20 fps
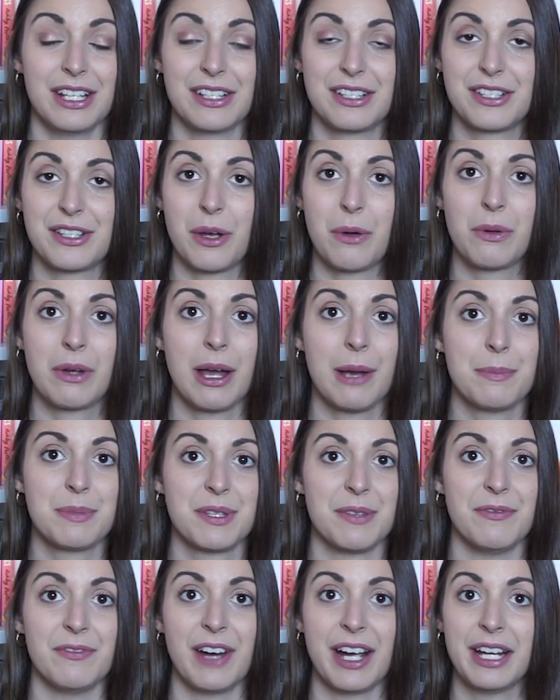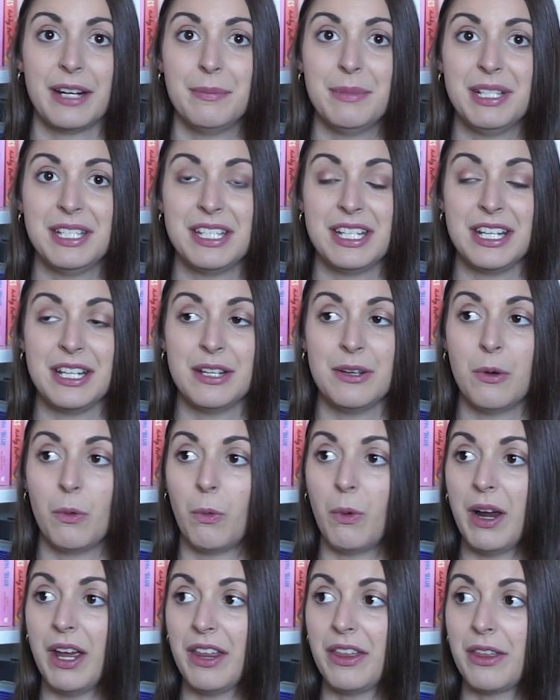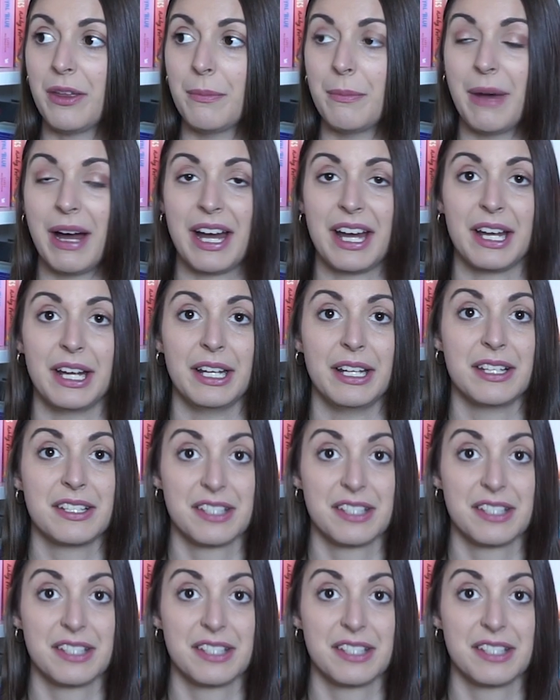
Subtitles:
soak up some vitamin D with my